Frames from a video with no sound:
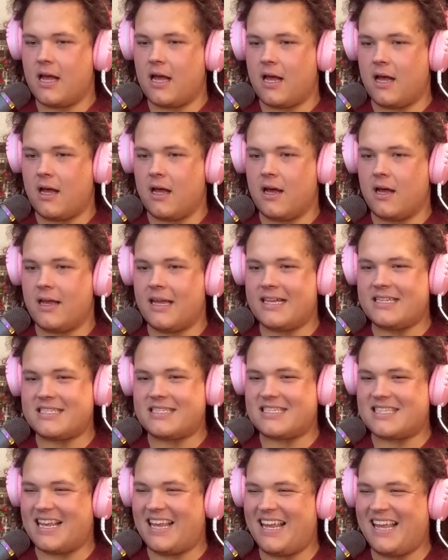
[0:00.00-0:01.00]
and
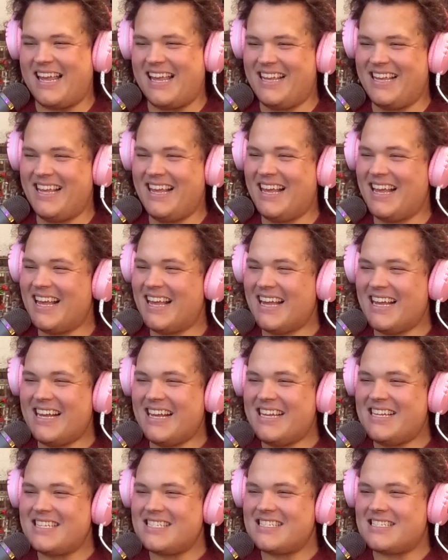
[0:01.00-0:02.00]

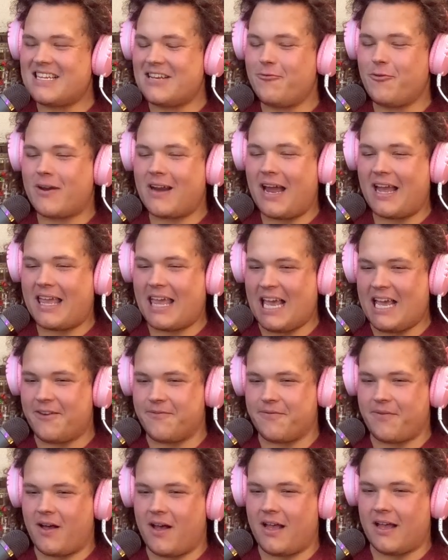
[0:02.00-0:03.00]
see what I
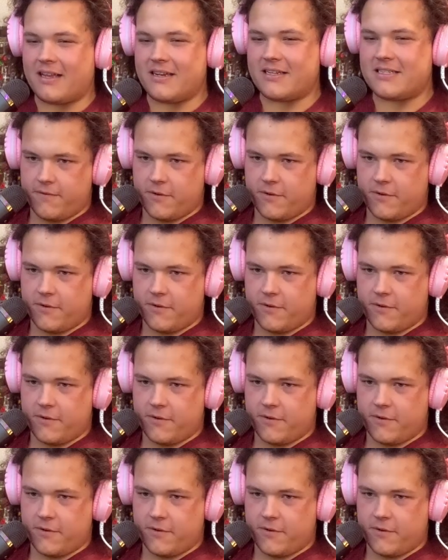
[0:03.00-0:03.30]
can't find.